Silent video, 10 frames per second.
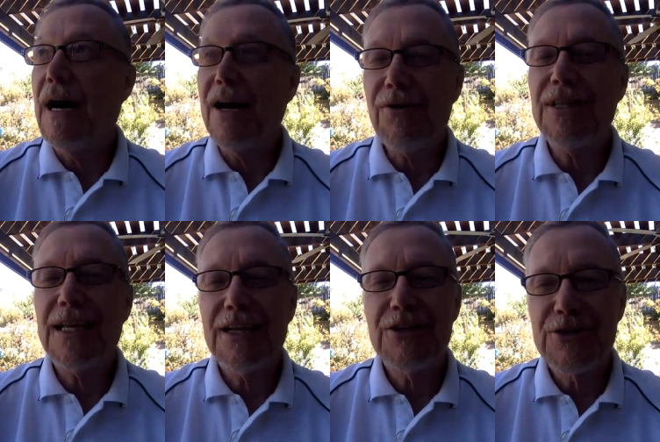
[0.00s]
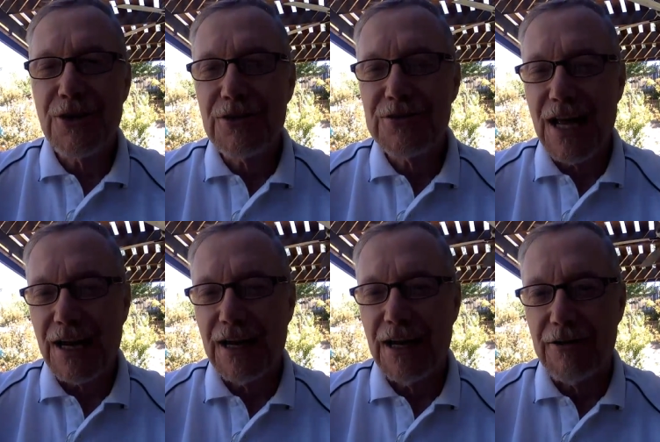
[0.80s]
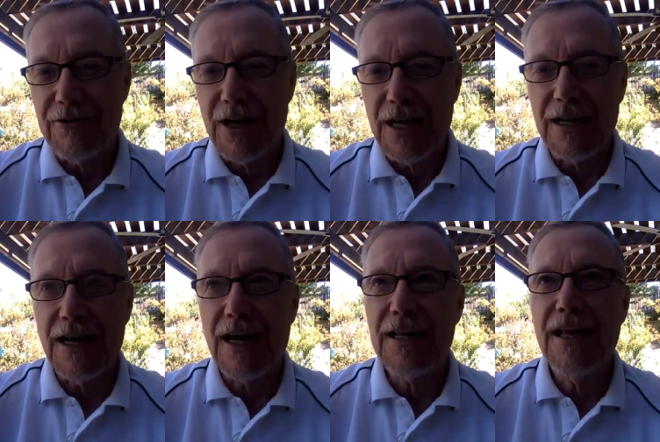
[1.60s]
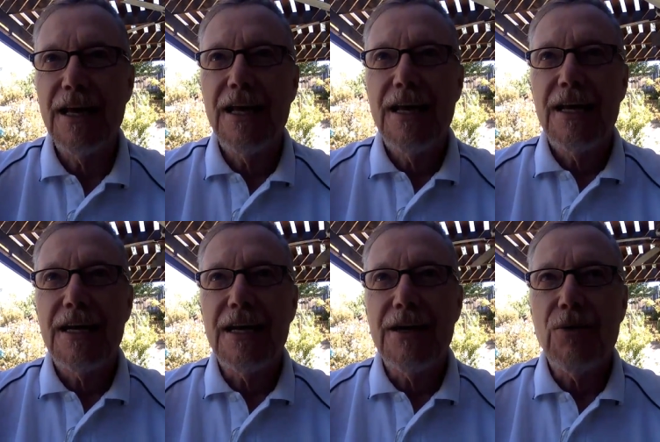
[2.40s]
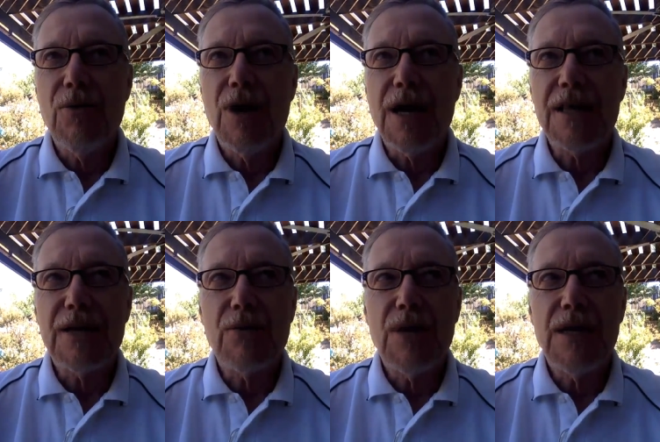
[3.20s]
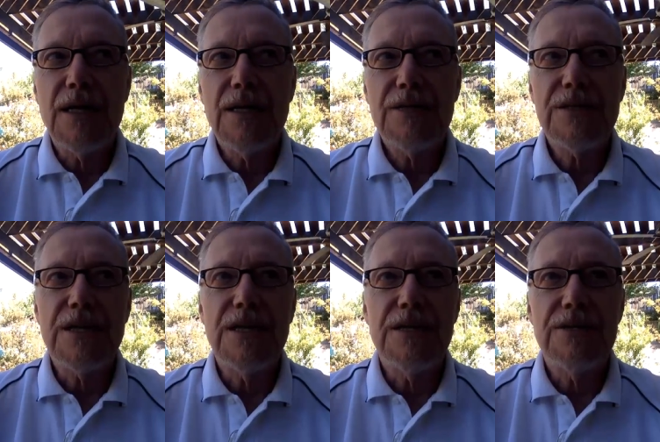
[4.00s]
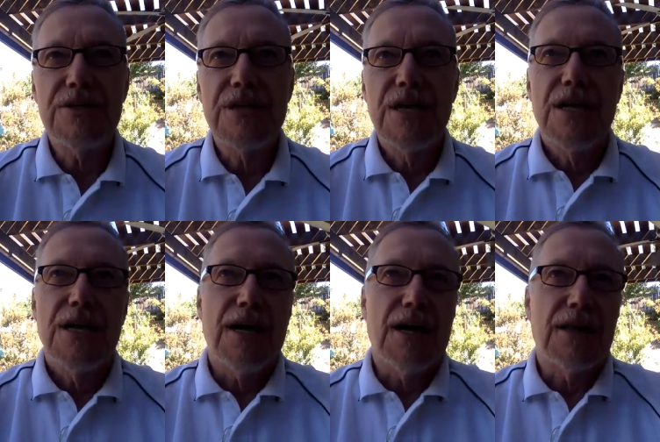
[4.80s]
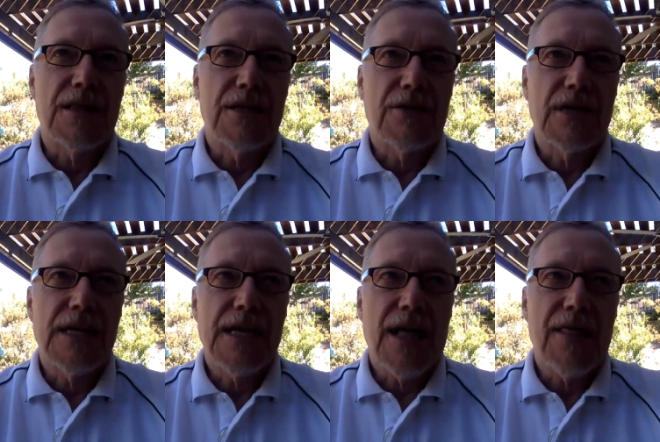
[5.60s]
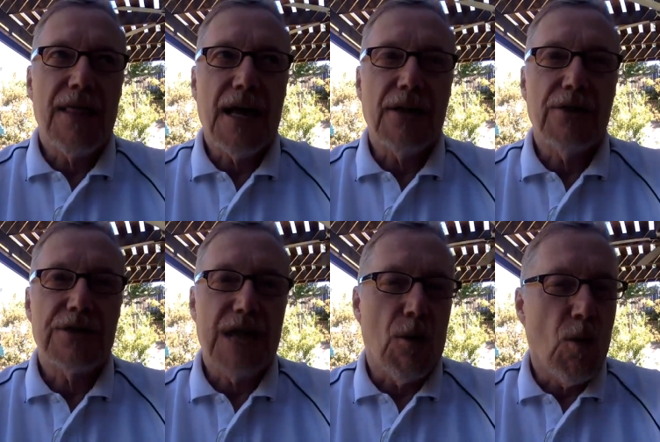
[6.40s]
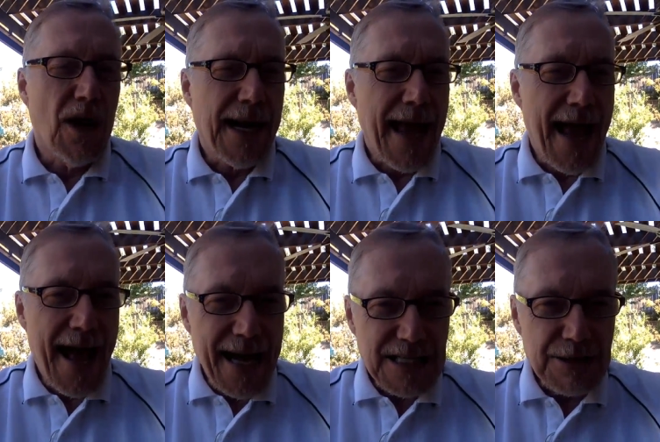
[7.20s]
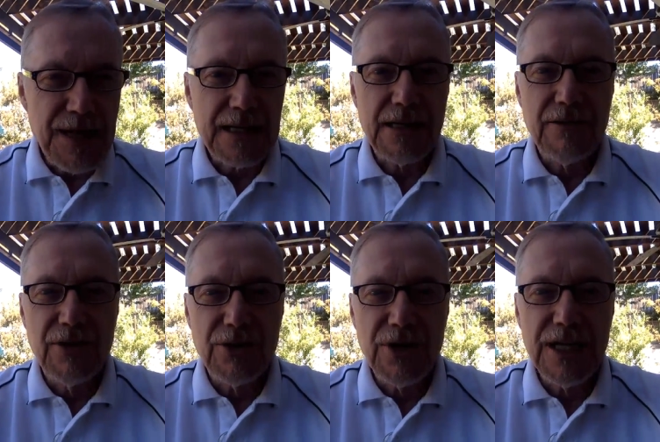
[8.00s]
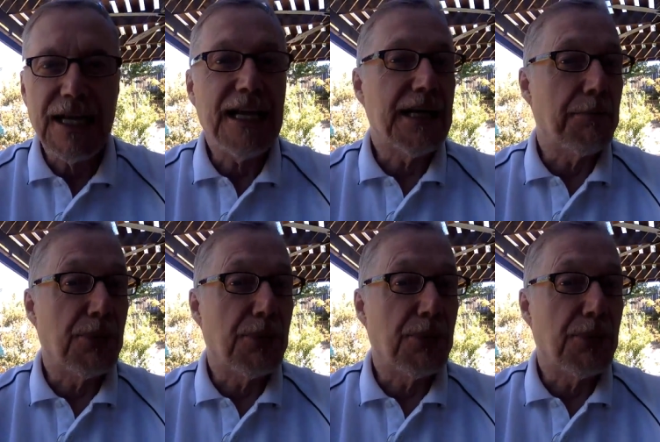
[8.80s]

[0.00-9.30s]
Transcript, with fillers: I don't think it deserves that kind of fate I eh, I think what it is is a theory that looks at one aspect of learning in a